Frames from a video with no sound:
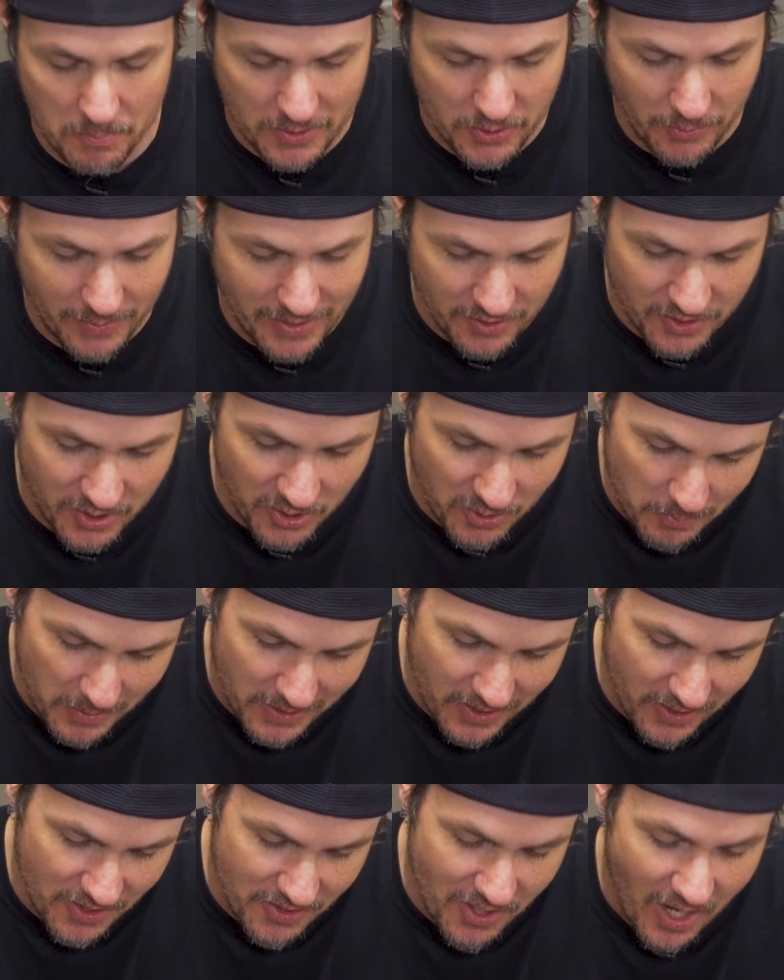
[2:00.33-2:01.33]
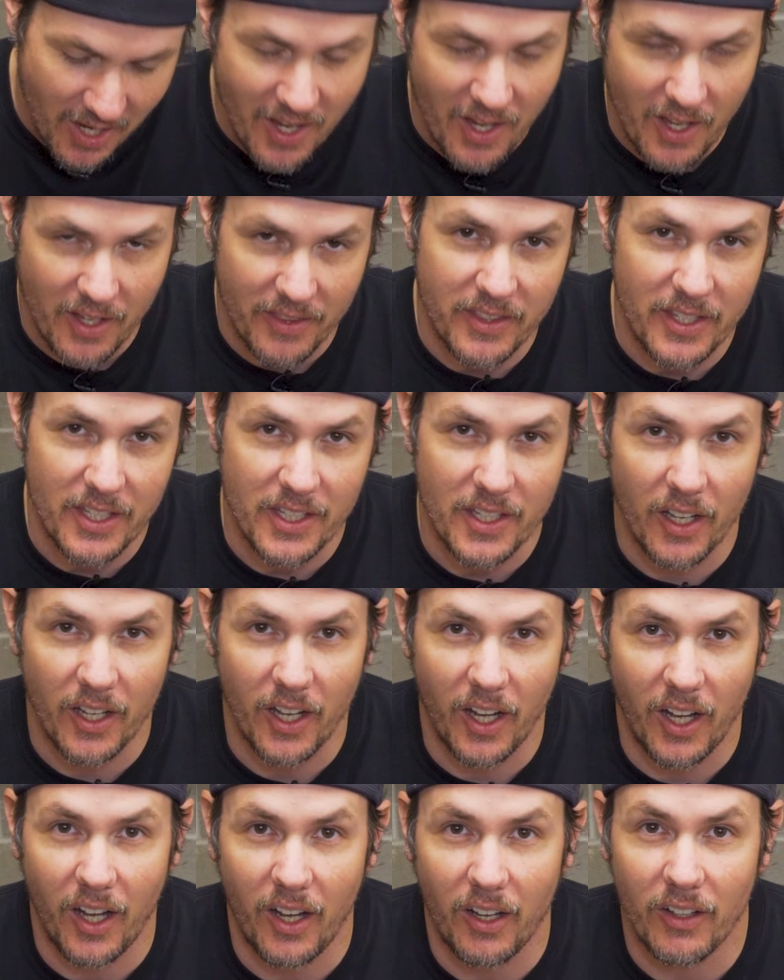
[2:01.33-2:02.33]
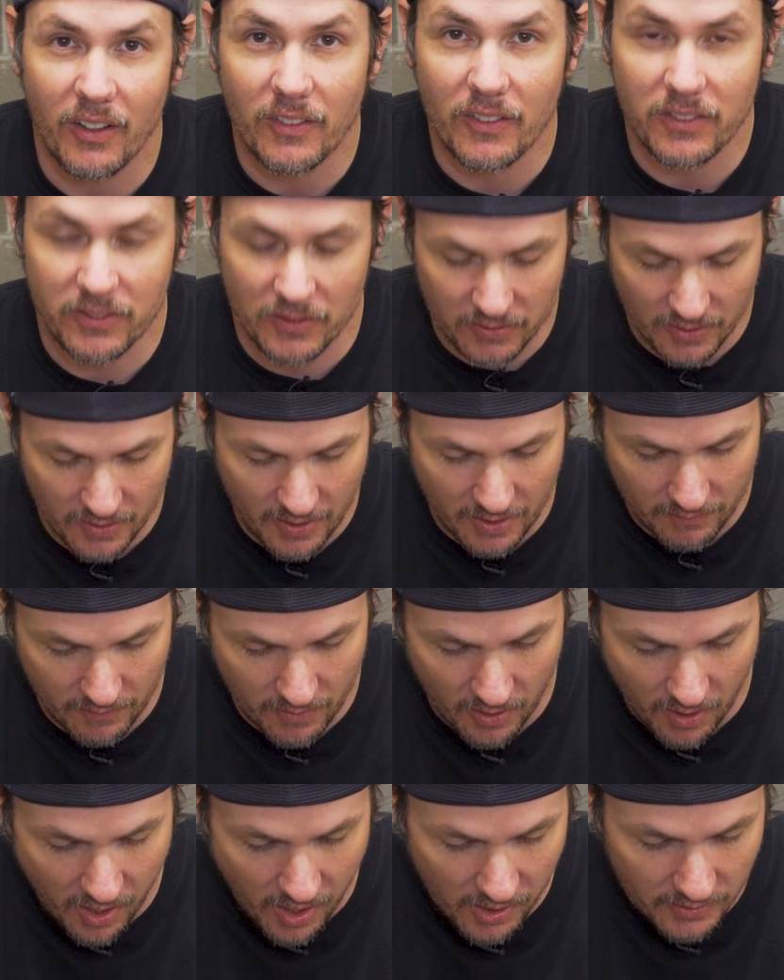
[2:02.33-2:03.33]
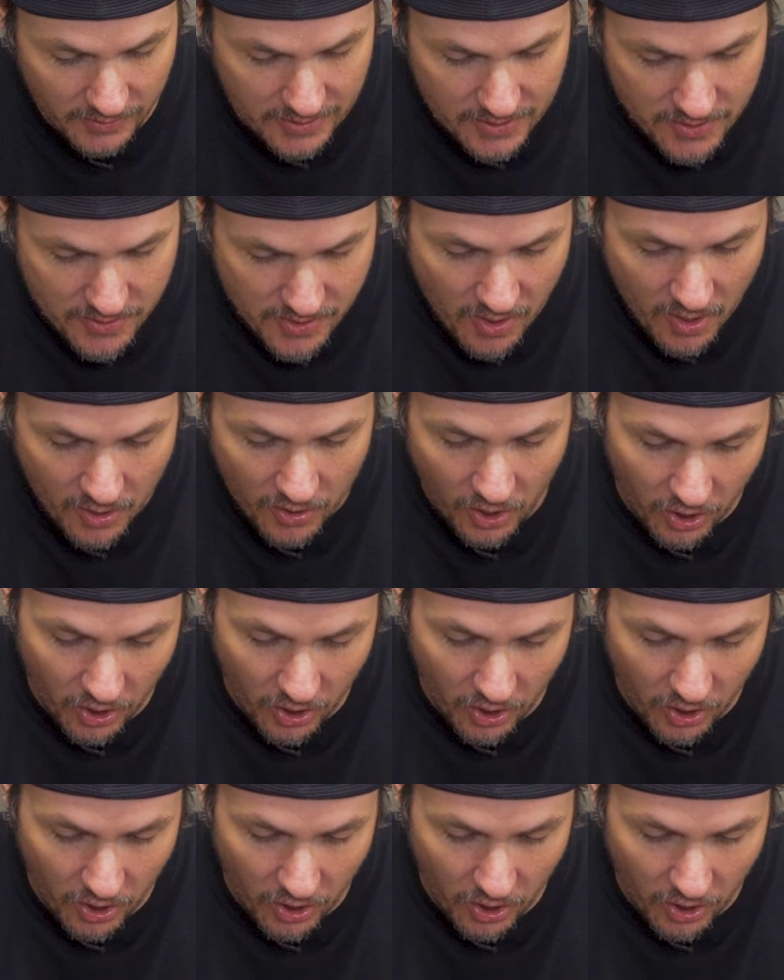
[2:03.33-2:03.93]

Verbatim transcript: between the two, because the Holleys